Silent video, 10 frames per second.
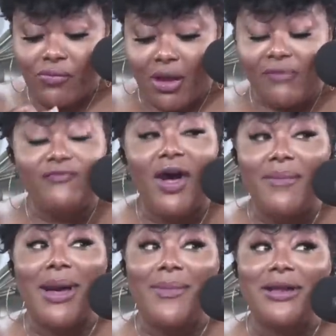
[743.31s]
Fuck
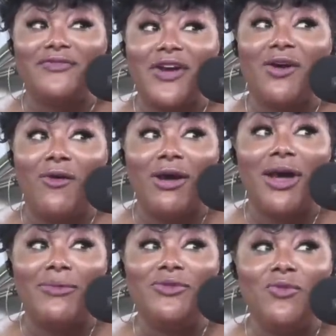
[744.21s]
my motherfucking order up
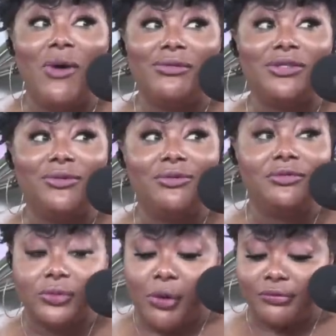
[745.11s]
if you want
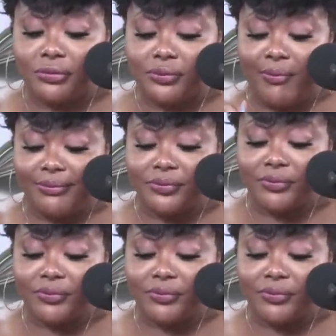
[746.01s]
to.